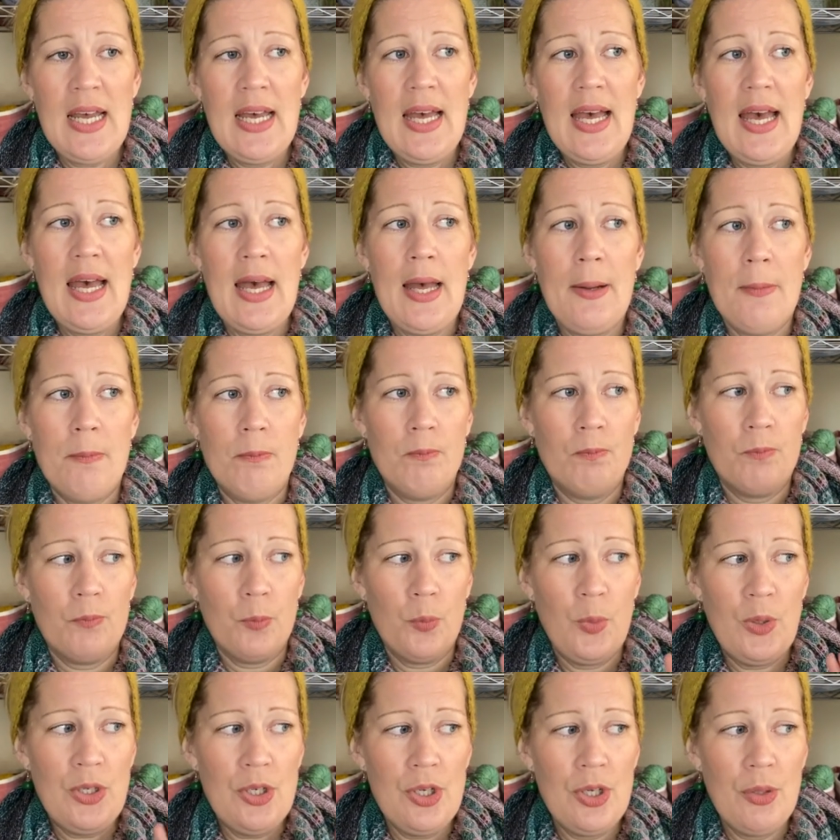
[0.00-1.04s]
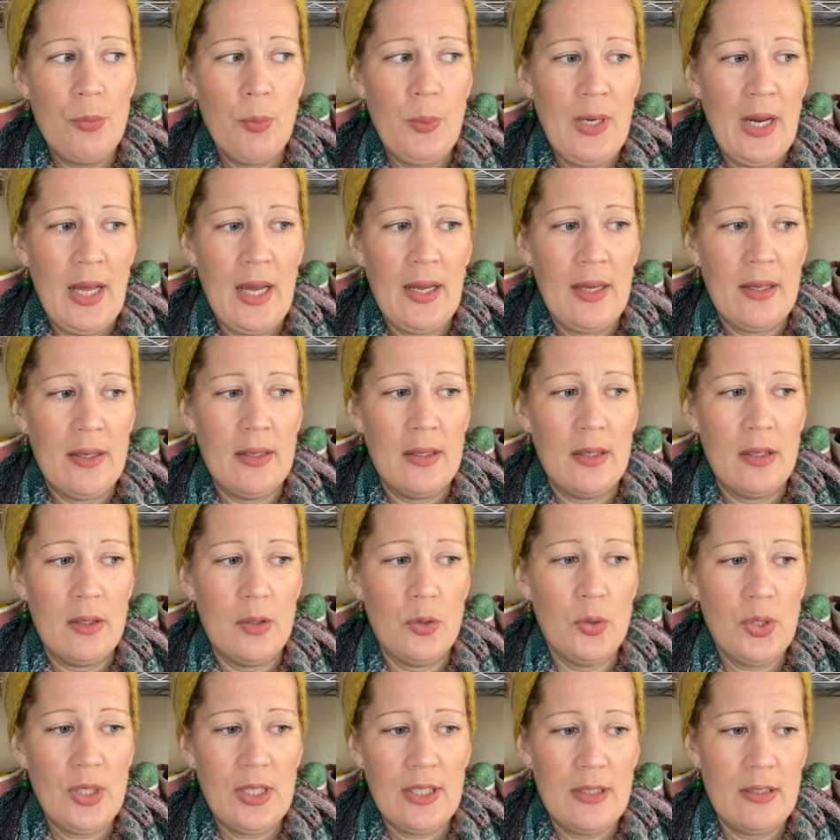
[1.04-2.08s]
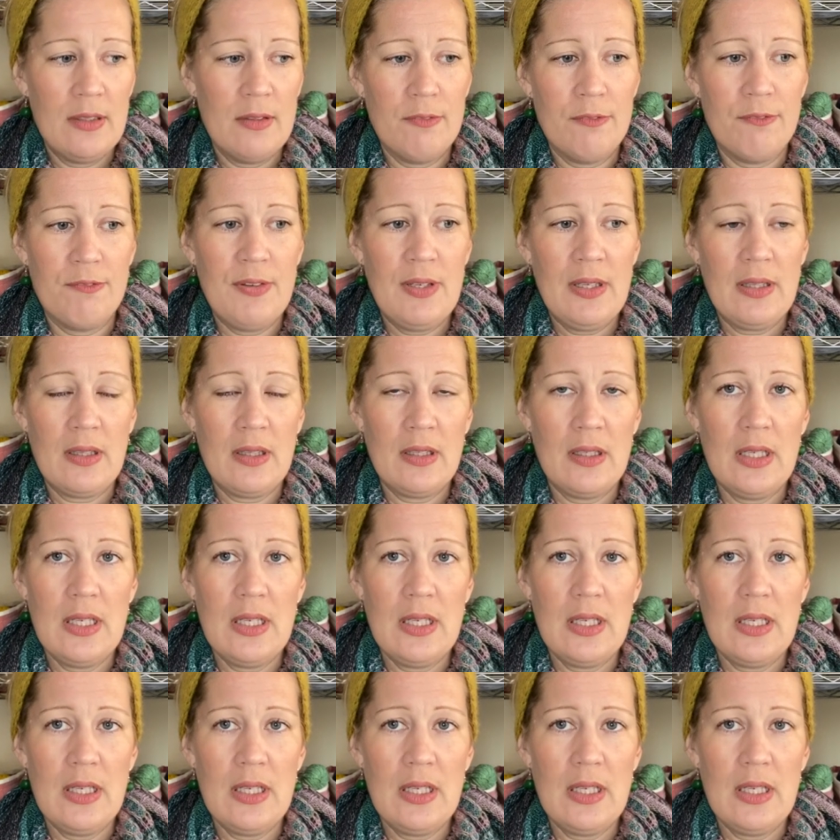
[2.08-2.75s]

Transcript: Um, when you when I look at it and feel it,